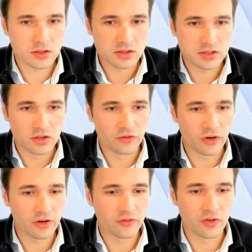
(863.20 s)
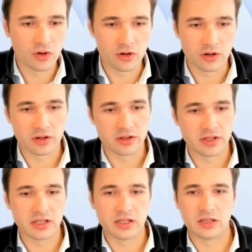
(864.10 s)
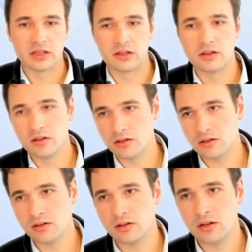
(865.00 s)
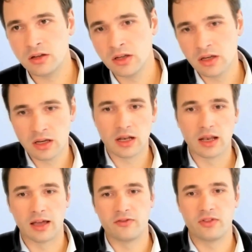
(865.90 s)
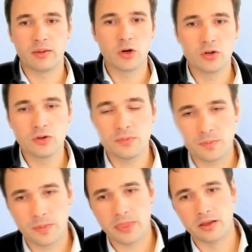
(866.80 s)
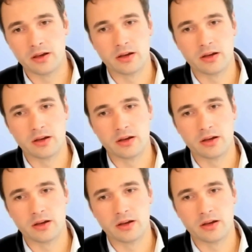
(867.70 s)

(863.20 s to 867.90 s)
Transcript: So far for the live demo.